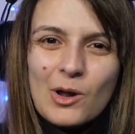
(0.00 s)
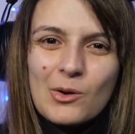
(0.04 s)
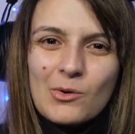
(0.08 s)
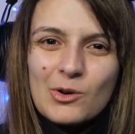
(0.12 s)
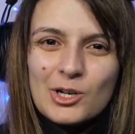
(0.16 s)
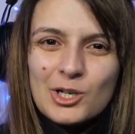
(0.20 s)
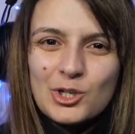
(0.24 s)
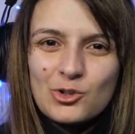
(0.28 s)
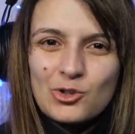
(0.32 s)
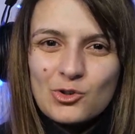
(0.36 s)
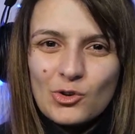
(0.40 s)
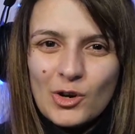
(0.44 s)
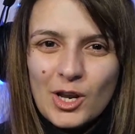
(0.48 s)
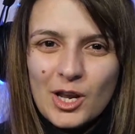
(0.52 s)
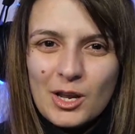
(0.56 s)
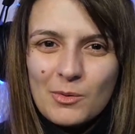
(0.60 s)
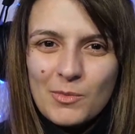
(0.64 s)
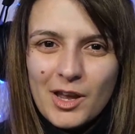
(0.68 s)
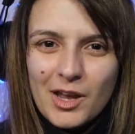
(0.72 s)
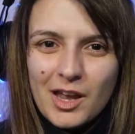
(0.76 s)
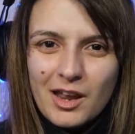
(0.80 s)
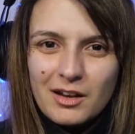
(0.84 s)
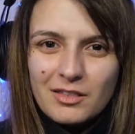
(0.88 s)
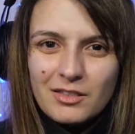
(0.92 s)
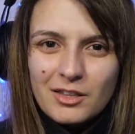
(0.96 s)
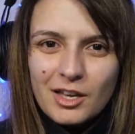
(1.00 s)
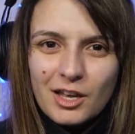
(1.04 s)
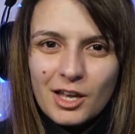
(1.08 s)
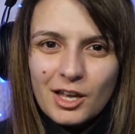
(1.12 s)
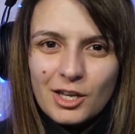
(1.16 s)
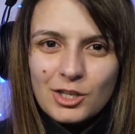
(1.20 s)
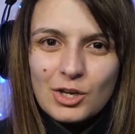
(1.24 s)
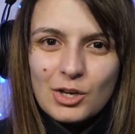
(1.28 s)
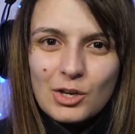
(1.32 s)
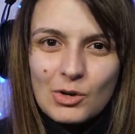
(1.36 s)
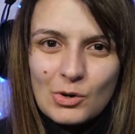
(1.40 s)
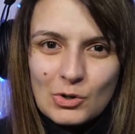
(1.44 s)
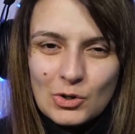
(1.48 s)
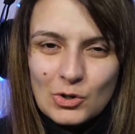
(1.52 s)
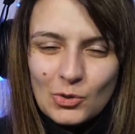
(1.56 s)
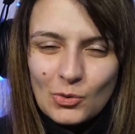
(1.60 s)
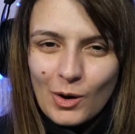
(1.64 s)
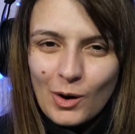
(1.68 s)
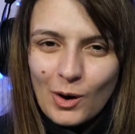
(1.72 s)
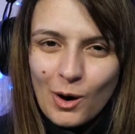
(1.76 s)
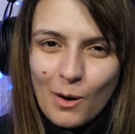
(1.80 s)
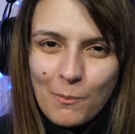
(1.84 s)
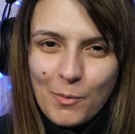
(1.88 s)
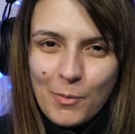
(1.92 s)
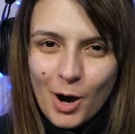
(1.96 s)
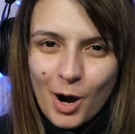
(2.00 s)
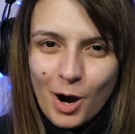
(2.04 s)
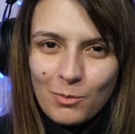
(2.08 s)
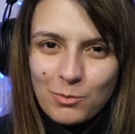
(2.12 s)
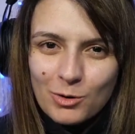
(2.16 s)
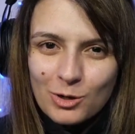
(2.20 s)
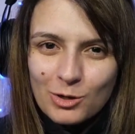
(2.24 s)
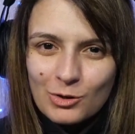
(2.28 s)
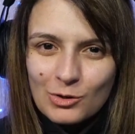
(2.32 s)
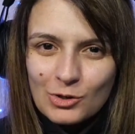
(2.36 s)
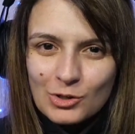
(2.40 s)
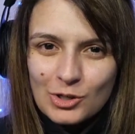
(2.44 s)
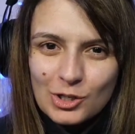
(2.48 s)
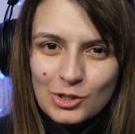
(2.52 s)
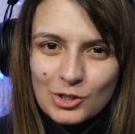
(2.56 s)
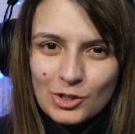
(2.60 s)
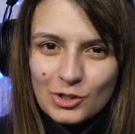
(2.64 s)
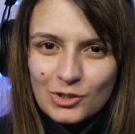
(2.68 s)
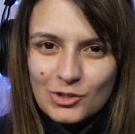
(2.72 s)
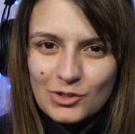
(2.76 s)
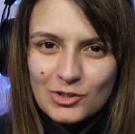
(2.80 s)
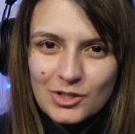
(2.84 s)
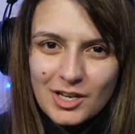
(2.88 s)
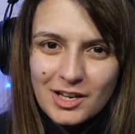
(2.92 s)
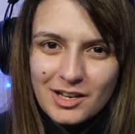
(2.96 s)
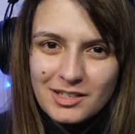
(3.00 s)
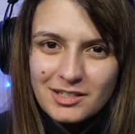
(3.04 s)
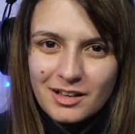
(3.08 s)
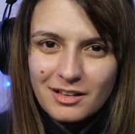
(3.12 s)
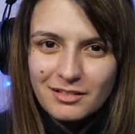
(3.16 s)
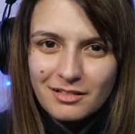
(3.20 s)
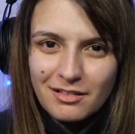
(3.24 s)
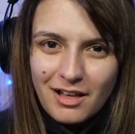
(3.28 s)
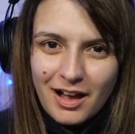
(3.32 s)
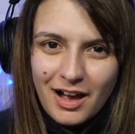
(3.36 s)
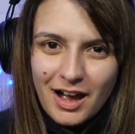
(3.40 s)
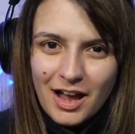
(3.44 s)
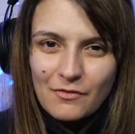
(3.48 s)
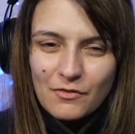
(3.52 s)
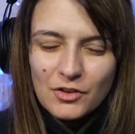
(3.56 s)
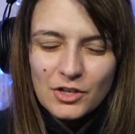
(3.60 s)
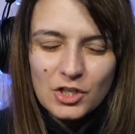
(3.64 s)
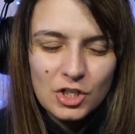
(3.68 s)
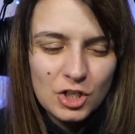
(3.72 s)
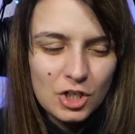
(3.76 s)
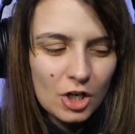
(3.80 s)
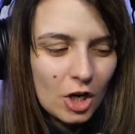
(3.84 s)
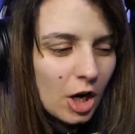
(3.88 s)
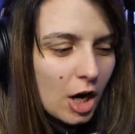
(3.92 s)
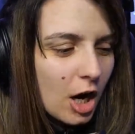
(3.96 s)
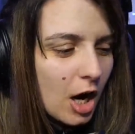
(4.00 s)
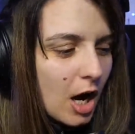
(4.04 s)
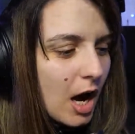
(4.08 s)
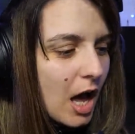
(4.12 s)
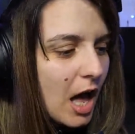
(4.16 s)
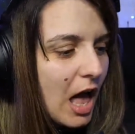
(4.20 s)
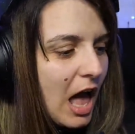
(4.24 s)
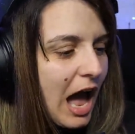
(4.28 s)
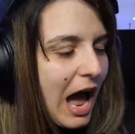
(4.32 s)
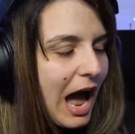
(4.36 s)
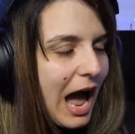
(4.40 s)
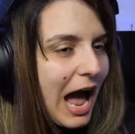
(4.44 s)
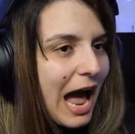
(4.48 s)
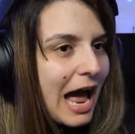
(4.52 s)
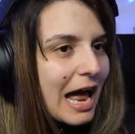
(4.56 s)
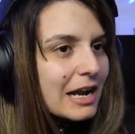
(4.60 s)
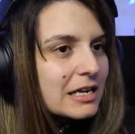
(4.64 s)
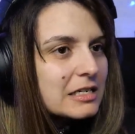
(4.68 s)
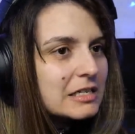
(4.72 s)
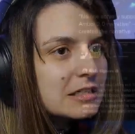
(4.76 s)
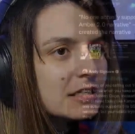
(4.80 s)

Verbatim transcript: were streaming the usual Pop Culture Justice live show, and